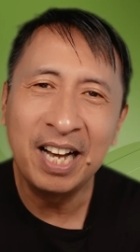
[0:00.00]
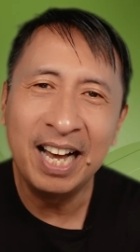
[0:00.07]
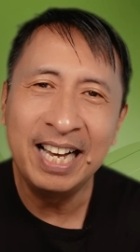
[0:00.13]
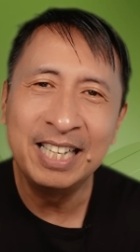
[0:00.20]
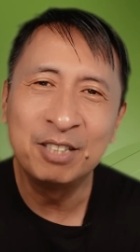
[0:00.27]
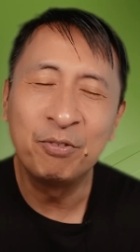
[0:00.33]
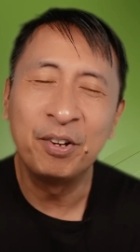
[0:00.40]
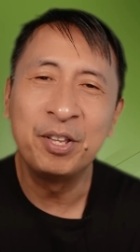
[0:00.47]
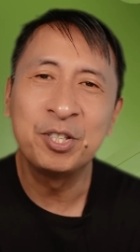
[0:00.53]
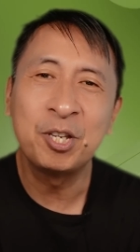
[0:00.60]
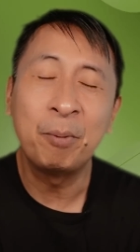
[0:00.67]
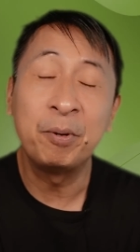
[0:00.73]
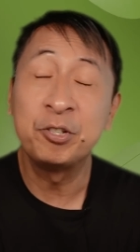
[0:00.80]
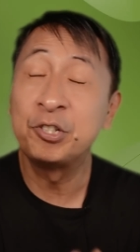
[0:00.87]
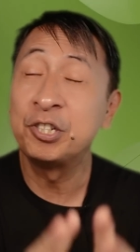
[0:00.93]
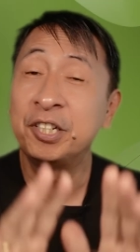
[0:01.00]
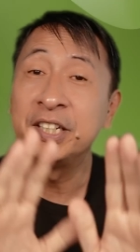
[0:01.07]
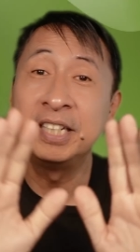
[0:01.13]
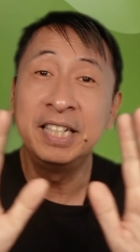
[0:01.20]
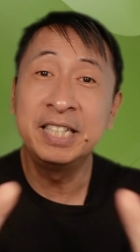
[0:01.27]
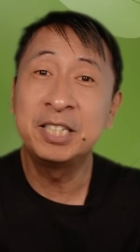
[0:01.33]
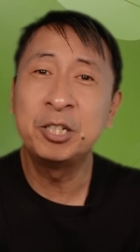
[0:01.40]
guys, for this
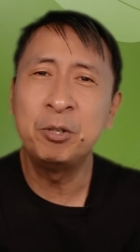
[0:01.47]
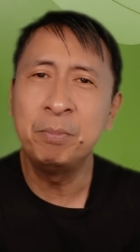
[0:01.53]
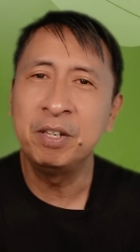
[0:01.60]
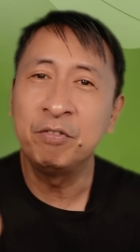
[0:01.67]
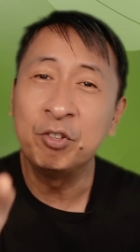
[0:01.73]
opportunity. Listen to me.